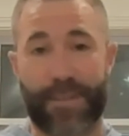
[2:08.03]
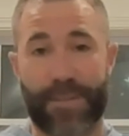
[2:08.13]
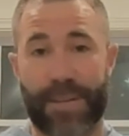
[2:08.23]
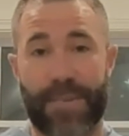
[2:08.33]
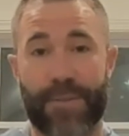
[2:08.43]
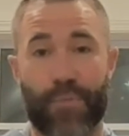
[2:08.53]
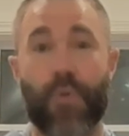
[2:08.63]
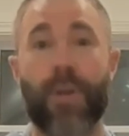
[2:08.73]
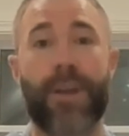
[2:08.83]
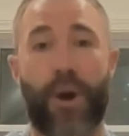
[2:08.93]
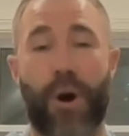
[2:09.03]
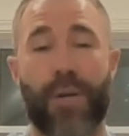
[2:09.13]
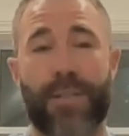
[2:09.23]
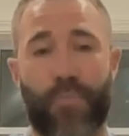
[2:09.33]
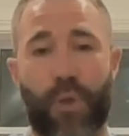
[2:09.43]
It was a really
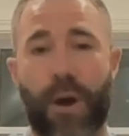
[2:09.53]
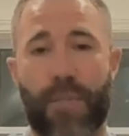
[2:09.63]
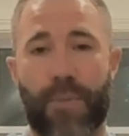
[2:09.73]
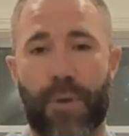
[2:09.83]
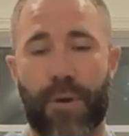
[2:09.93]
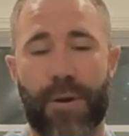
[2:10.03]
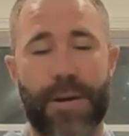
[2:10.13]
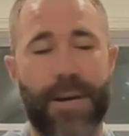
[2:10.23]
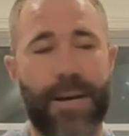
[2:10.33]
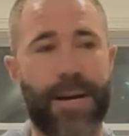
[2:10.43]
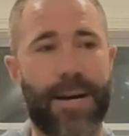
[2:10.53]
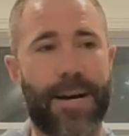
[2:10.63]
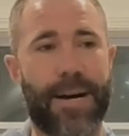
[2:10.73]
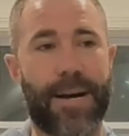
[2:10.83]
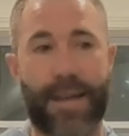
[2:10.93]
awesome water park,
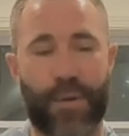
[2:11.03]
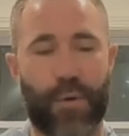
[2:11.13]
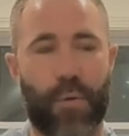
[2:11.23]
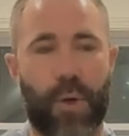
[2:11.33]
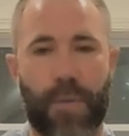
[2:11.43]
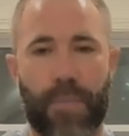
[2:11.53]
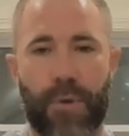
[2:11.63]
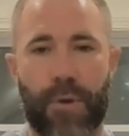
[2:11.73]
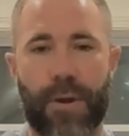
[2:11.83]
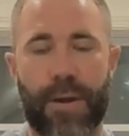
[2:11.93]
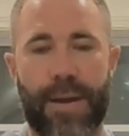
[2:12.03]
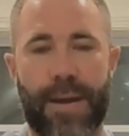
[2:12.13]
indoor water park,